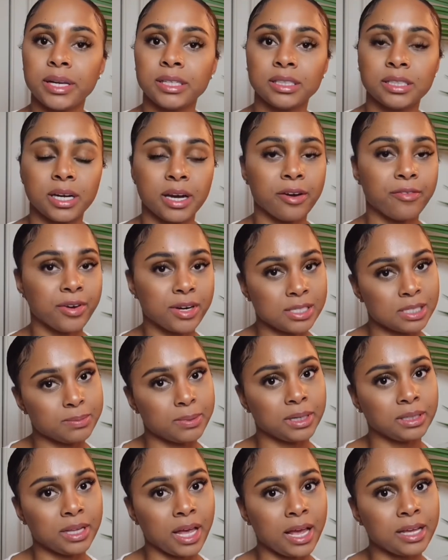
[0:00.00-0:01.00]
until their first
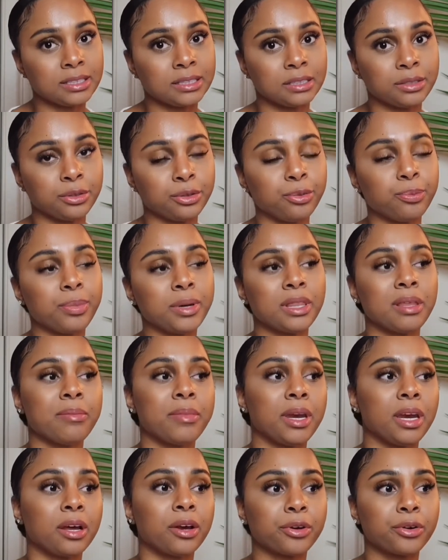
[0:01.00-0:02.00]
birthday to put them
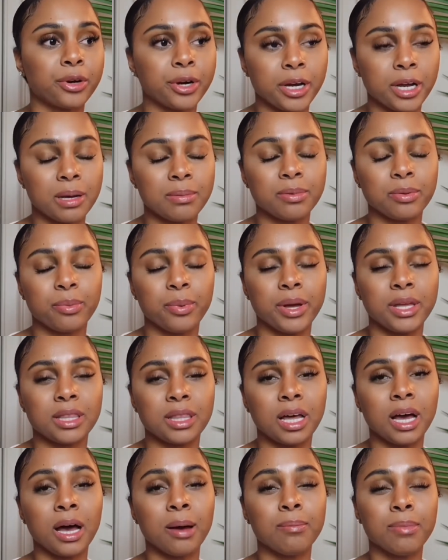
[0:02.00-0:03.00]
in a crib with
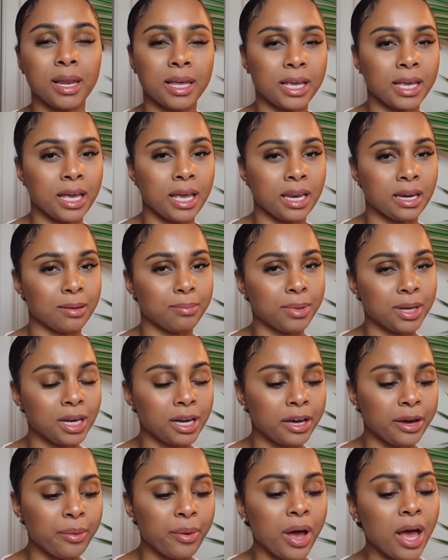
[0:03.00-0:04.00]
a blanket and a
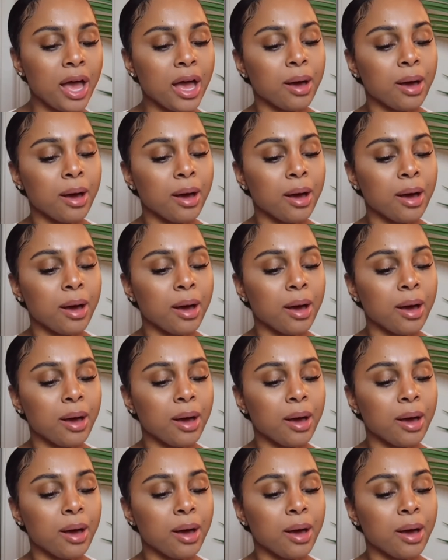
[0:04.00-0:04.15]
pillow